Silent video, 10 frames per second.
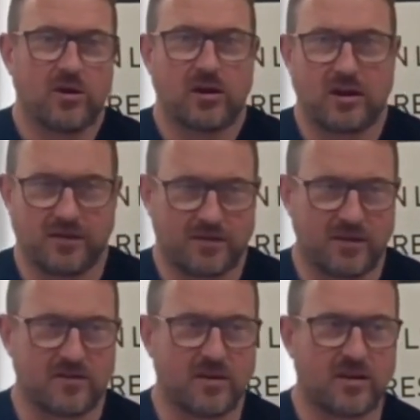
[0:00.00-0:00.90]
if
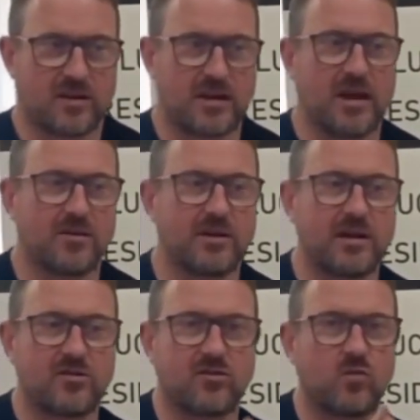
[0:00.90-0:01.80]
there's an account
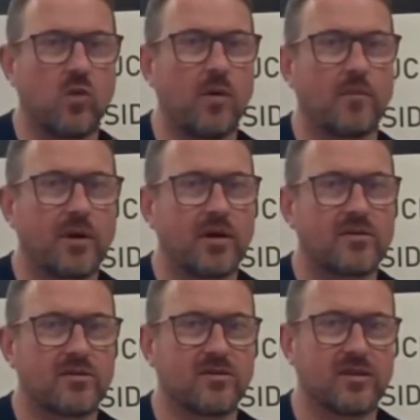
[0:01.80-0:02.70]
in just one
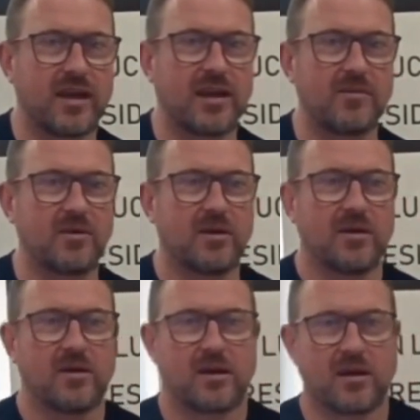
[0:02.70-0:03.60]
person's name.
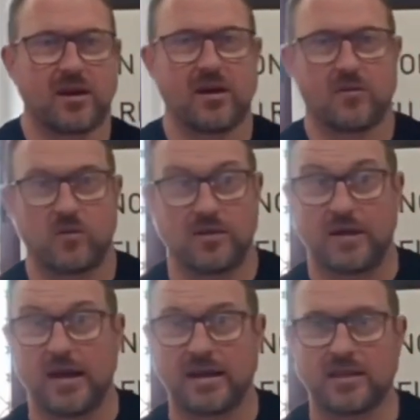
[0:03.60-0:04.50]
We've
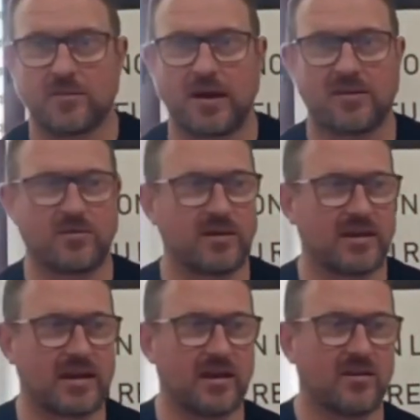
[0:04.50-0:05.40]
had it in the past where the
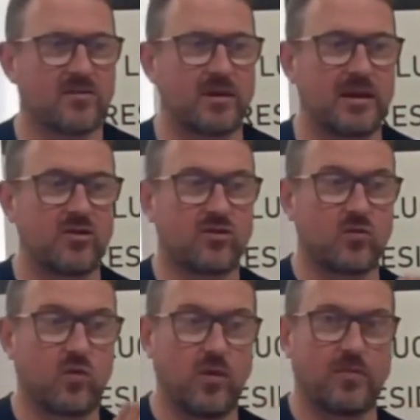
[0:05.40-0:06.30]
account has been in
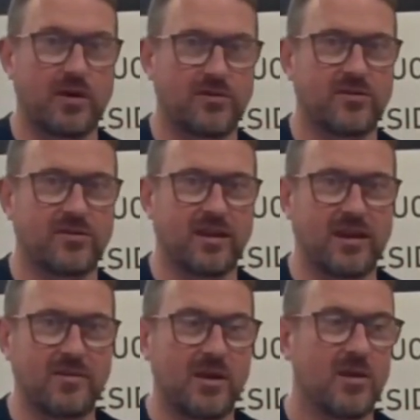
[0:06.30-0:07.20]
just one person's
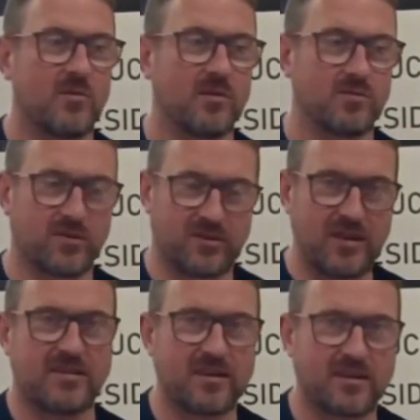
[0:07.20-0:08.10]
name. We've
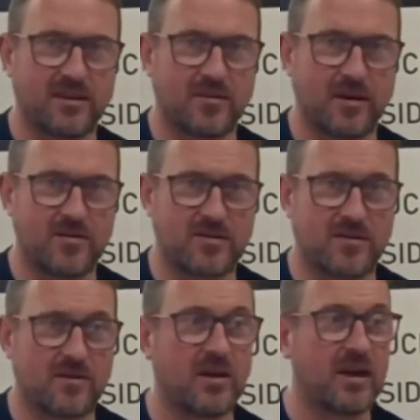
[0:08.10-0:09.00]
presented a marriage
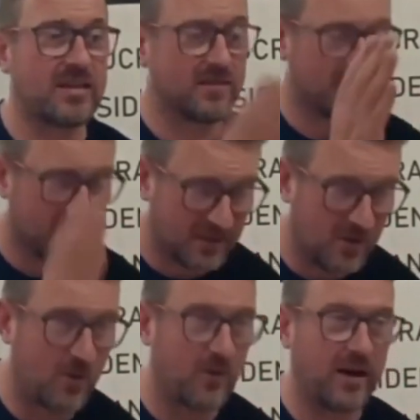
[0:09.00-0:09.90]
certificate and they've
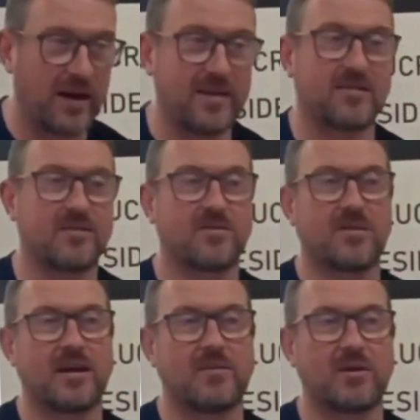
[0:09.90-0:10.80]
still asked for
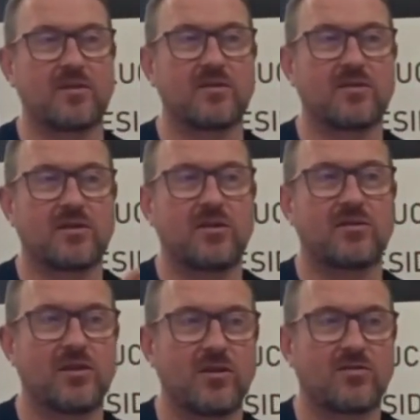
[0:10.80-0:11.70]
that person to go
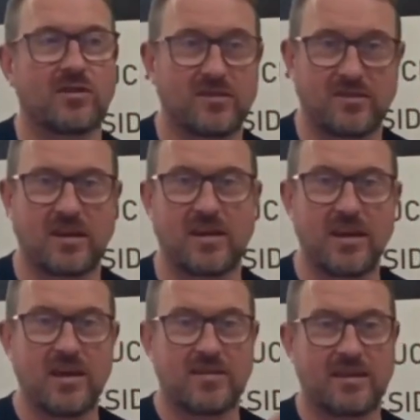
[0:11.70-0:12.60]
to notary to say
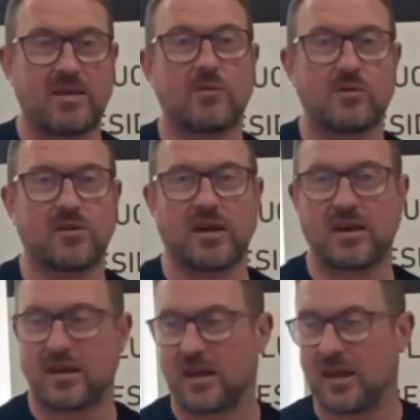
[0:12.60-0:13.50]
they will
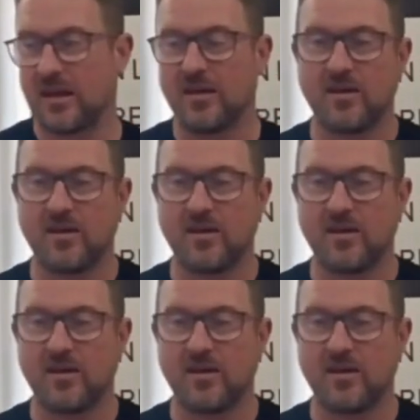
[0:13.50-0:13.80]
take care